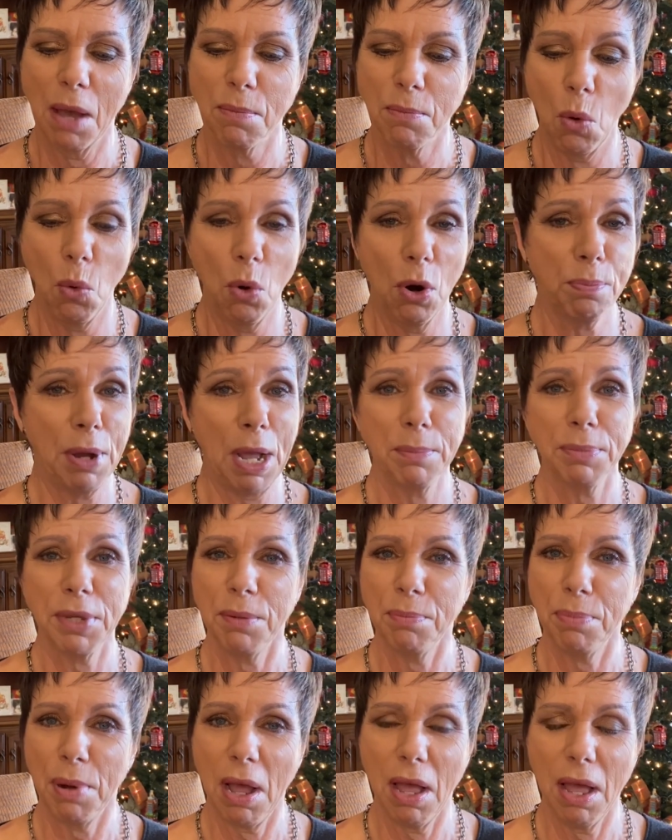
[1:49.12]
or
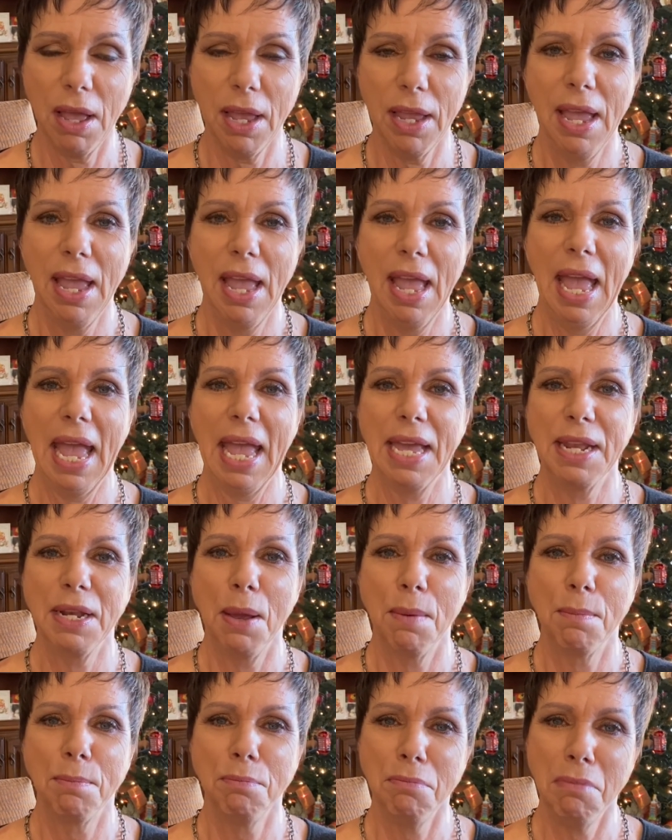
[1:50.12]
pumpkin pie, and
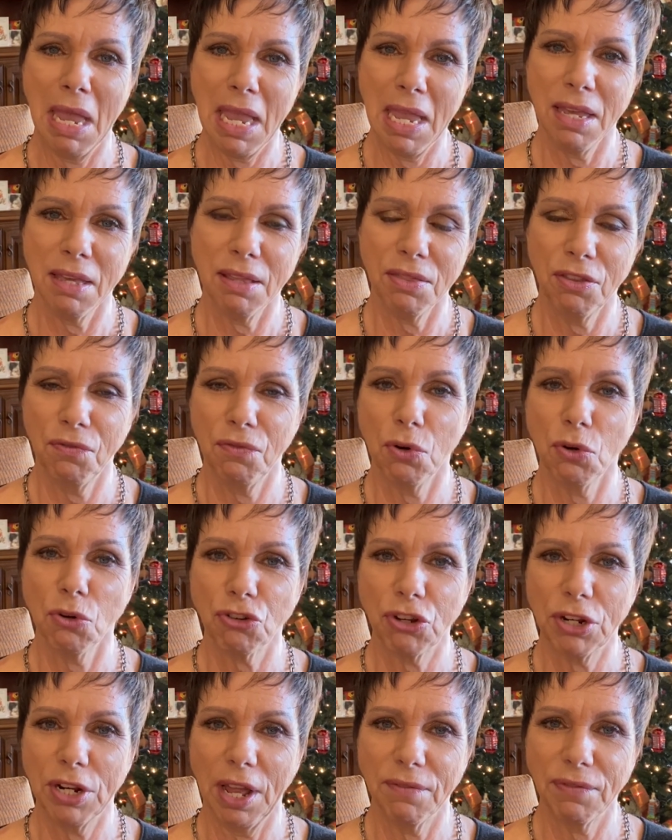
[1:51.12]
make the
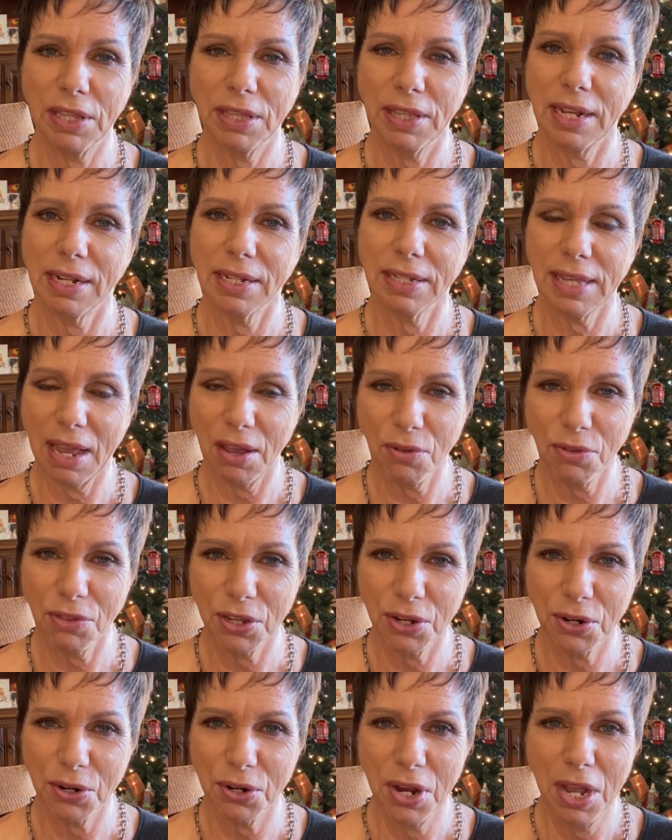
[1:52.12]
version of it that is
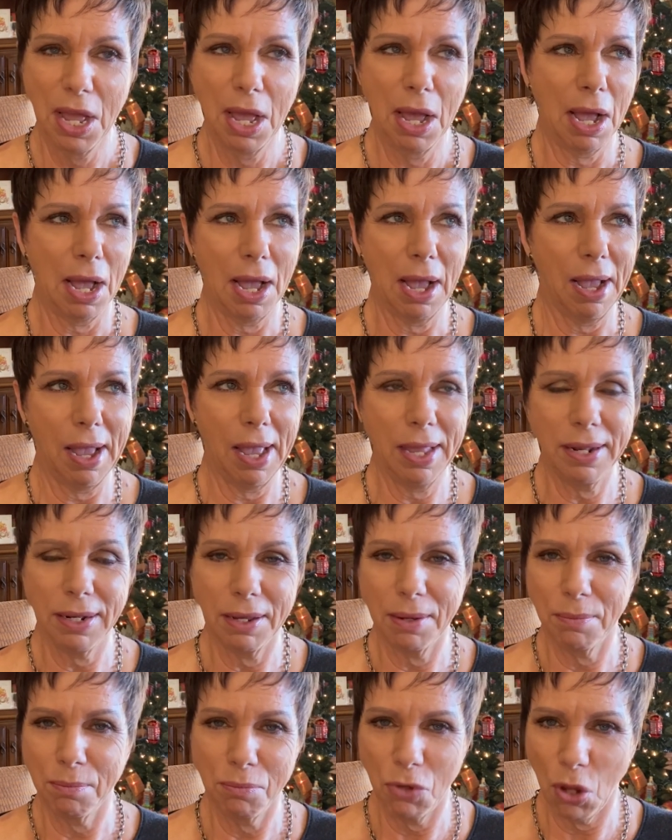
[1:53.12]
healthier, and
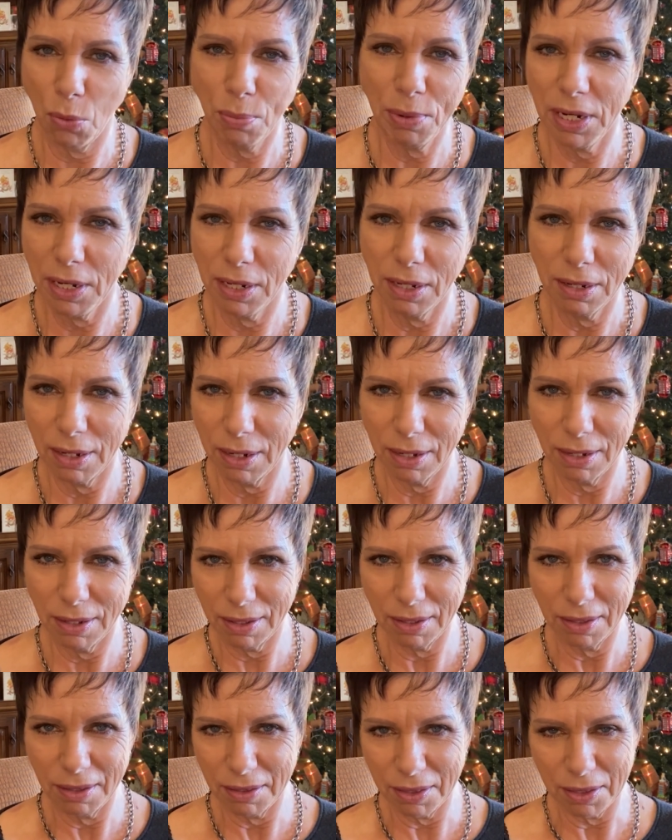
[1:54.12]
nobody
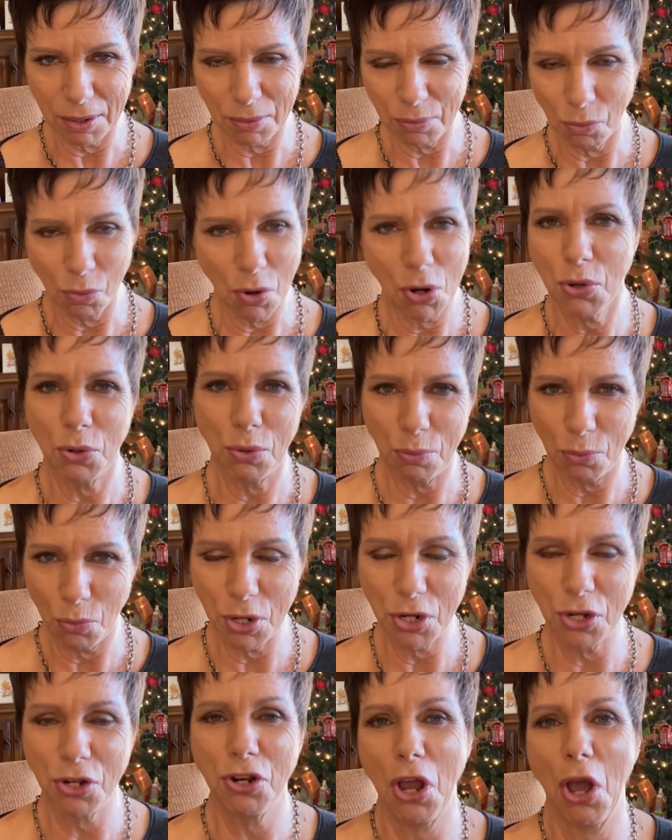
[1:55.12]
in the room
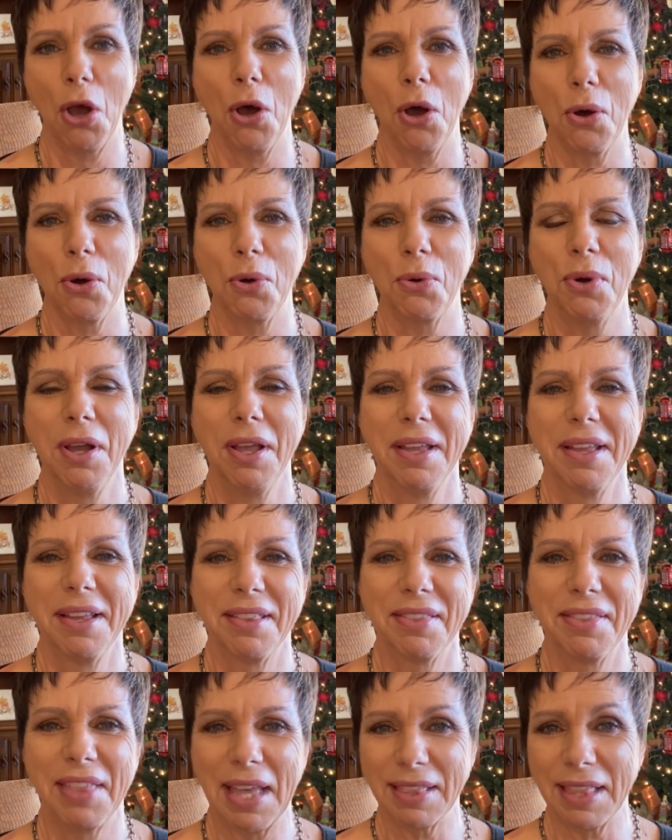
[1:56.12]
would know
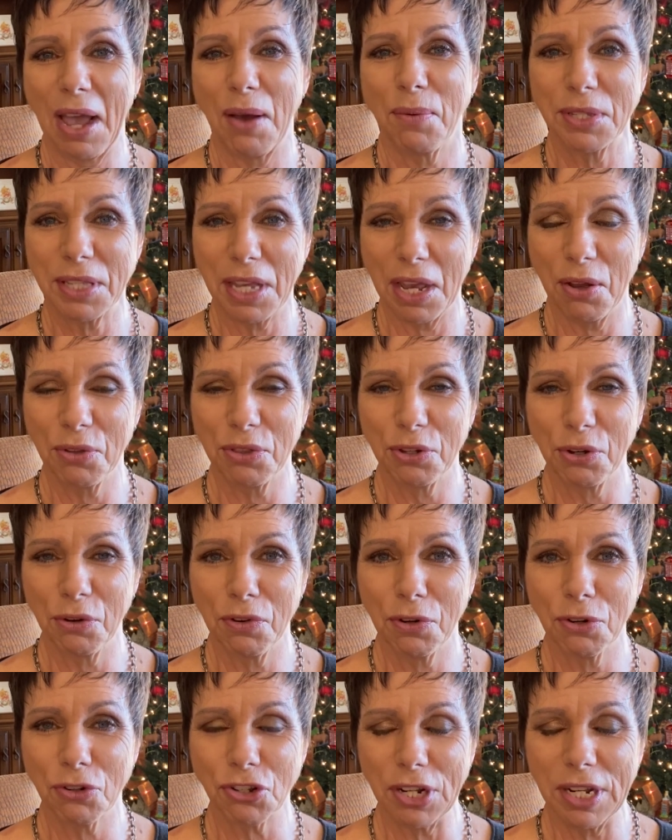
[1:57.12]
that was a healthier
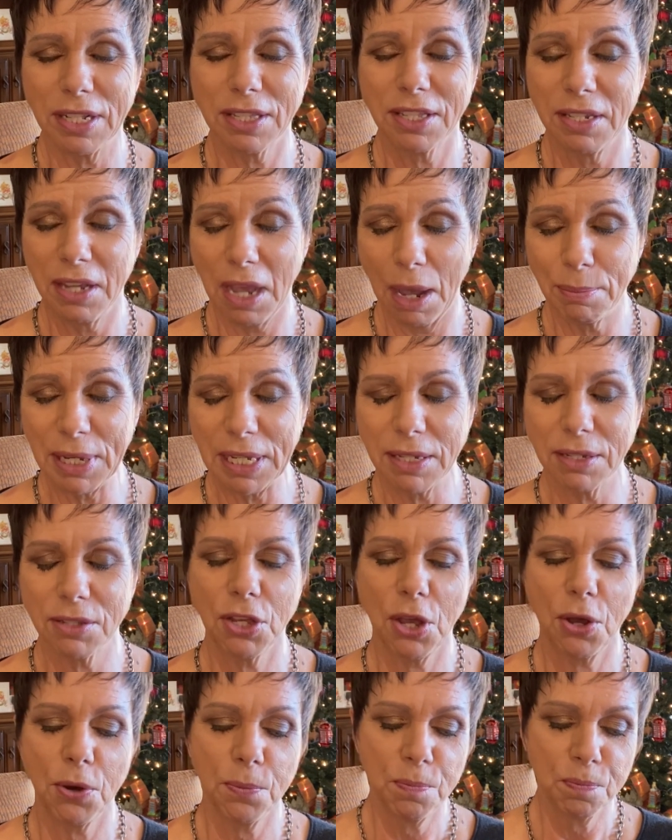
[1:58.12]
version. It's yummy.
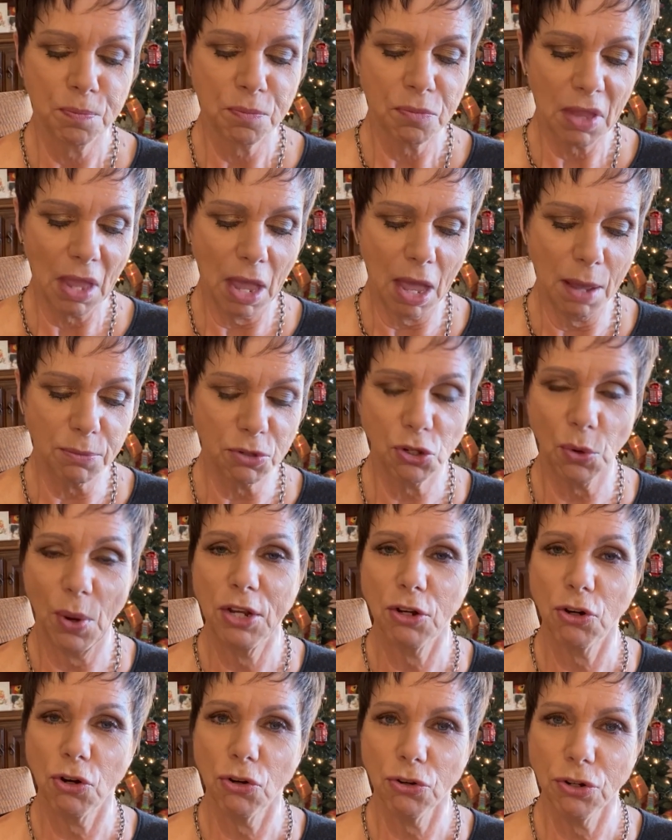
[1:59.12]
So I
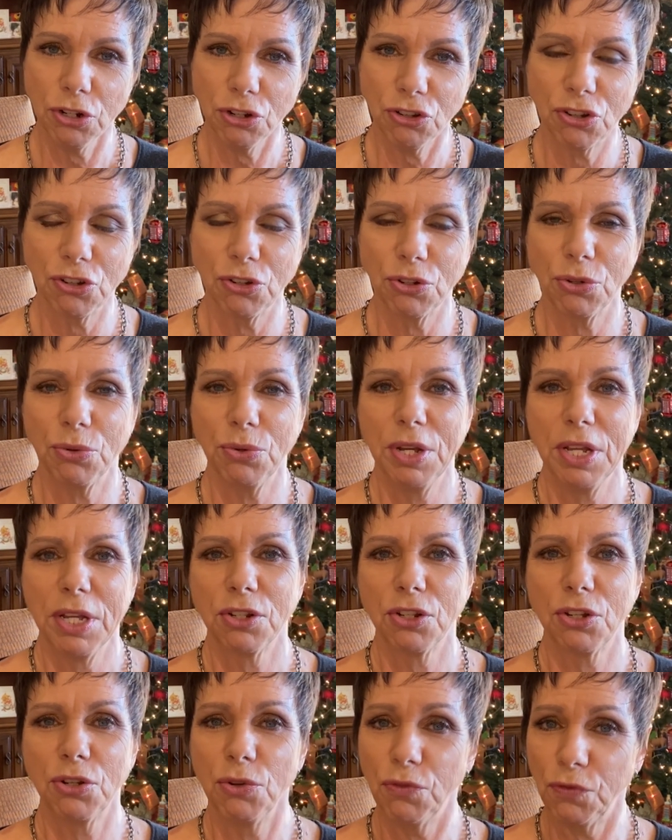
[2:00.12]
encourage you
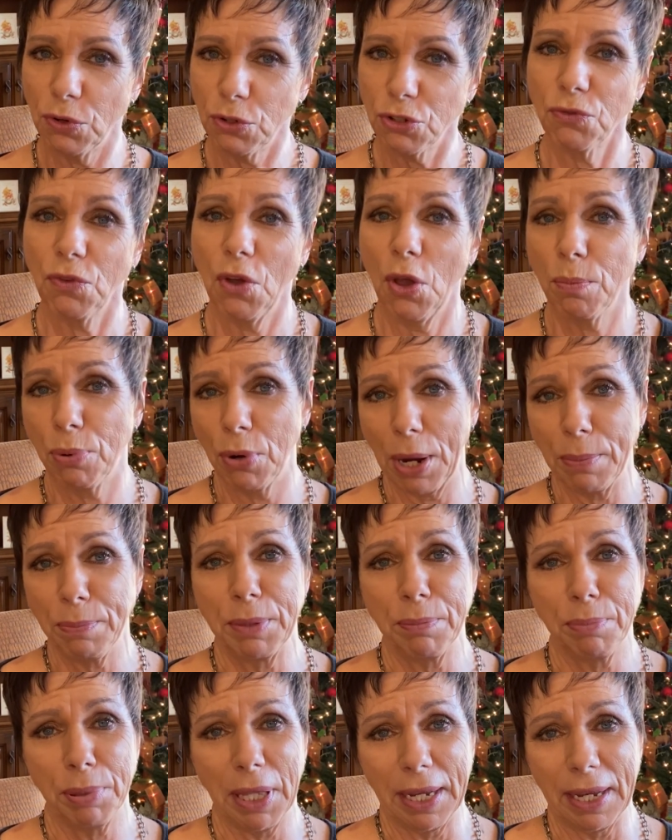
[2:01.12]
to, first of all, prep
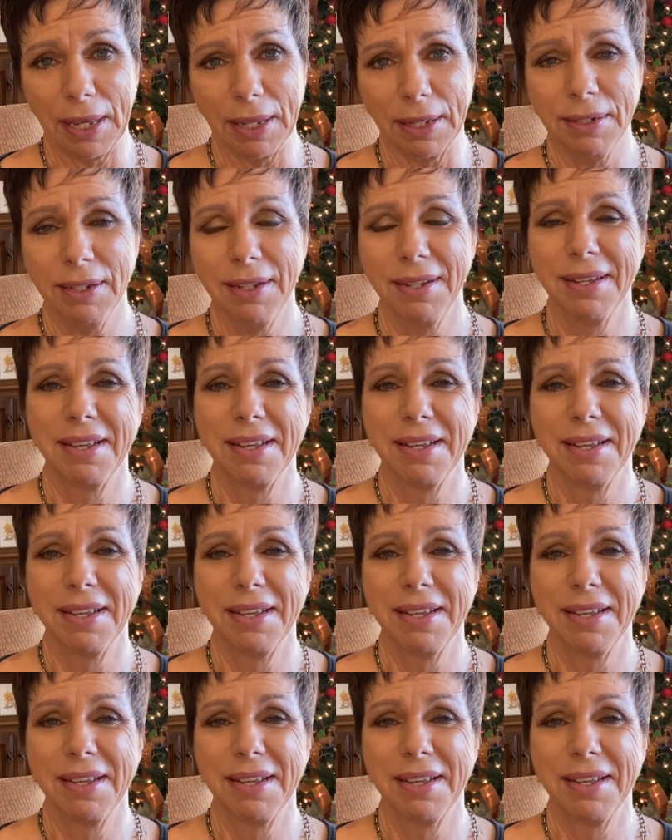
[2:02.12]
and plan